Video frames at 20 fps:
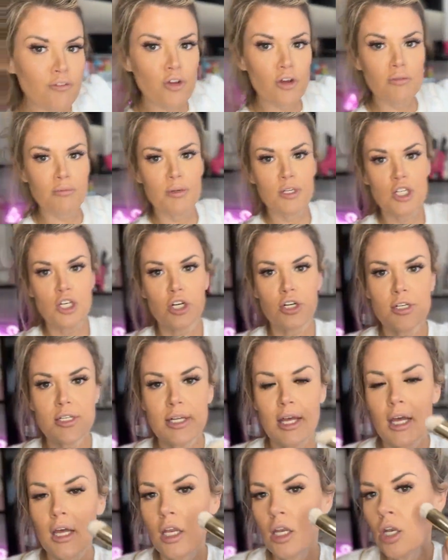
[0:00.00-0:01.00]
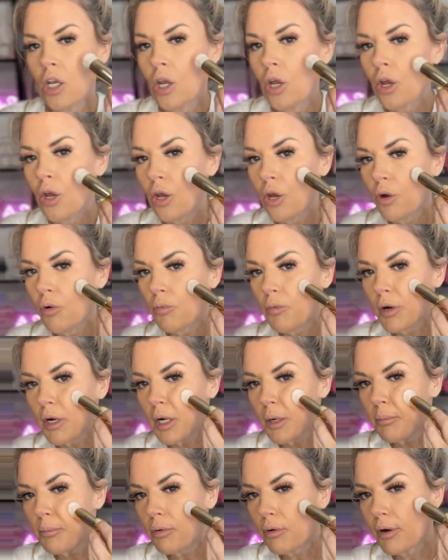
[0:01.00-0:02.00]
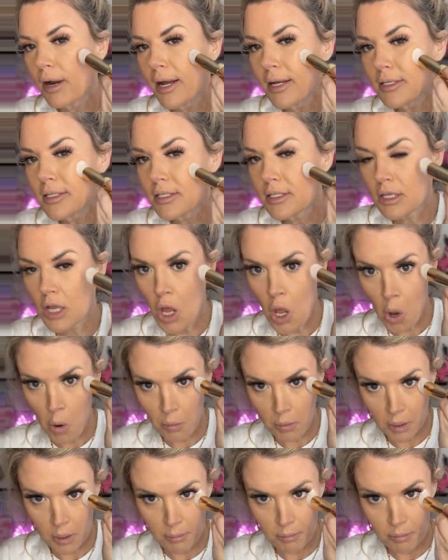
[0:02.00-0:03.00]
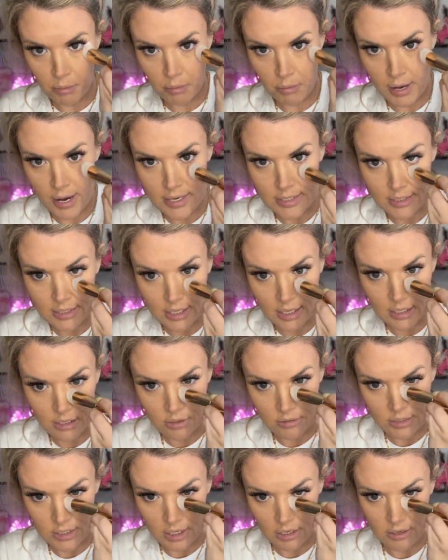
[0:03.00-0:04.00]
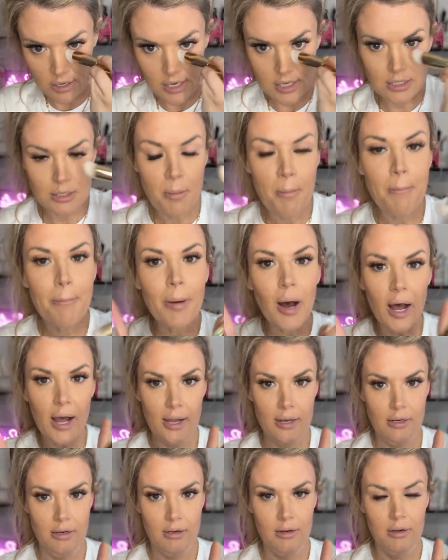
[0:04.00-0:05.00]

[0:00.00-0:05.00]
if you have mature skin, we're going to press. we're going to press in those areas. But